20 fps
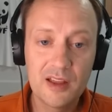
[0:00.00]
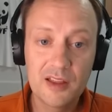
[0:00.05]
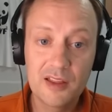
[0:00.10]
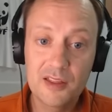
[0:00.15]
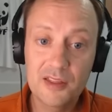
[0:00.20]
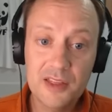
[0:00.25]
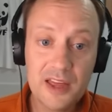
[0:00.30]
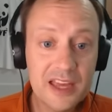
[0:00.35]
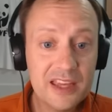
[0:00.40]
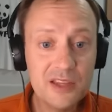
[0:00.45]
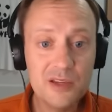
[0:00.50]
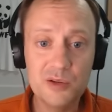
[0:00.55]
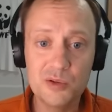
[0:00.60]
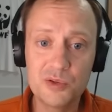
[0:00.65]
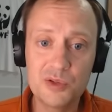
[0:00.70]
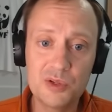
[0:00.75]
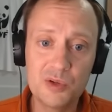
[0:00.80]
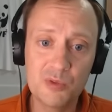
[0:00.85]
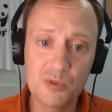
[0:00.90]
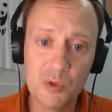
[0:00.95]
Thank you
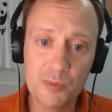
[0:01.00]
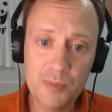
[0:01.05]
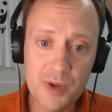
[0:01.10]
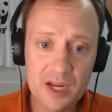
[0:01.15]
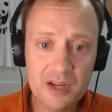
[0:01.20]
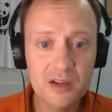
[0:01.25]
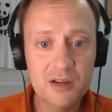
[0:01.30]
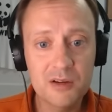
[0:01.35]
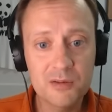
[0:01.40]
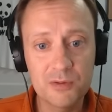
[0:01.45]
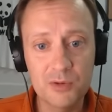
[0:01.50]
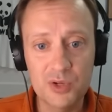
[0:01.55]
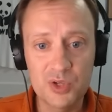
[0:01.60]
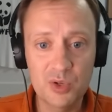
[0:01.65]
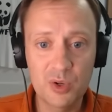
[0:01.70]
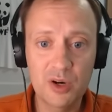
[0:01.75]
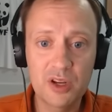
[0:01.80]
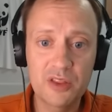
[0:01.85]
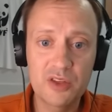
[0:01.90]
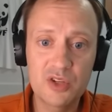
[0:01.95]
to Rebecca for
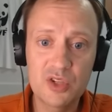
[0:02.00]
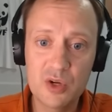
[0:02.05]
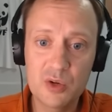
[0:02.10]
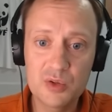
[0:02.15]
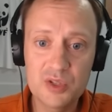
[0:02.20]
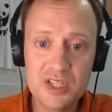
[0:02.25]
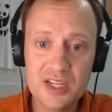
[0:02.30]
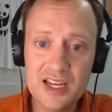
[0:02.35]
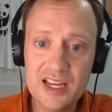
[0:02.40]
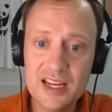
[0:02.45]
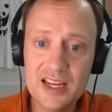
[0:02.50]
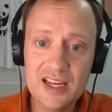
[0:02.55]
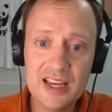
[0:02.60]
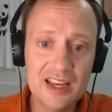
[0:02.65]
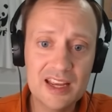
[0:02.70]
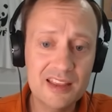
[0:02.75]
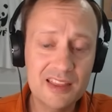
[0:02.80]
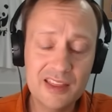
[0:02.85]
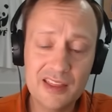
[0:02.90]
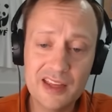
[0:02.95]
joining the show today,
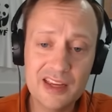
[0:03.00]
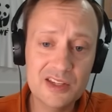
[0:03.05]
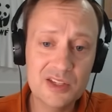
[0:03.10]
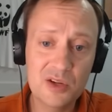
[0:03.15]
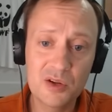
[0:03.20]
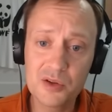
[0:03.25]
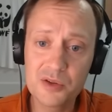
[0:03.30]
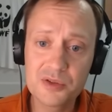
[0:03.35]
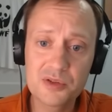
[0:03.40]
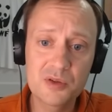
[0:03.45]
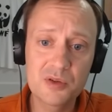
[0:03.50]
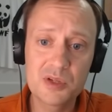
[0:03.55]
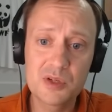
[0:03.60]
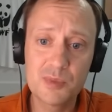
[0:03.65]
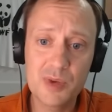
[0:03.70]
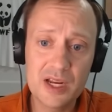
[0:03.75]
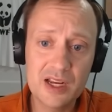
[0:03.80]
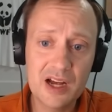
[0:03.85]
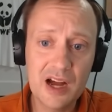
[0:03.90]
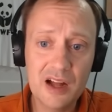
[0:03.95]
and thanks also to
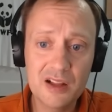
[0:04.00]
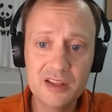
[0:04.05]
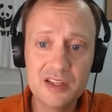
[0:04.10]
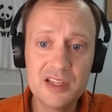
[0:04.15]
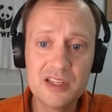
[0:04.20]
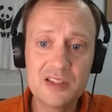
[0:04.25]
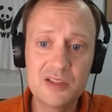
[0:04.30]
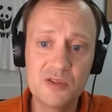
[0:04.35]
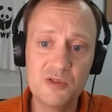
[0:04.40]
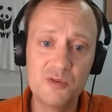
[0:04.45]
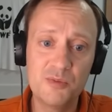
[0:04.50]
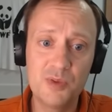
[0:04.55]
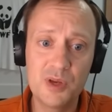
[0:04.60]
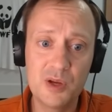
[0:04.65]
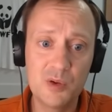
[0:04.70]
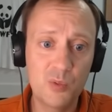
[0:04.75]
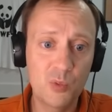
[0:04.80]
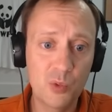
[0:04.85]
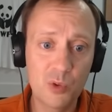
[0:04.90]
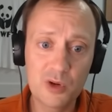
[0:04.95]
my colleagues who've
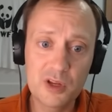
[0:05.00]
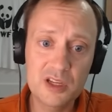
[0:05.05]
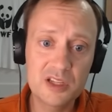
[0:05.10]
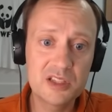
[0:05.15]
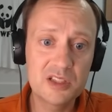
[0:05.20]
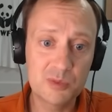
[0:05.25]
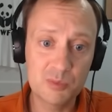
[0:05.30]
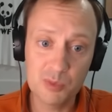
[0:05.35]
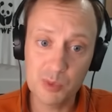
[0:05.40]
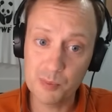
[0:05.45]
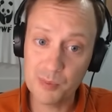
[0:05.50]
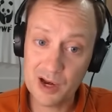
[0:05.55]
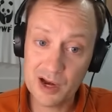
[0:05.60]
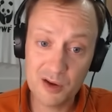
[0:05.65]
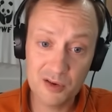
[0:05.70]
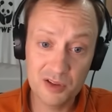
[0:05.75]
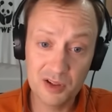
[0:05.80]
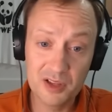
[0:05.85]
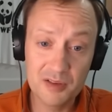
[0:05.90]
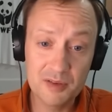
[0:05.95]
been working to
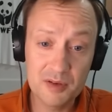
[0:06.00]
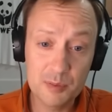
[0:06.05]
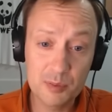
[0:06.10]
prepare the Living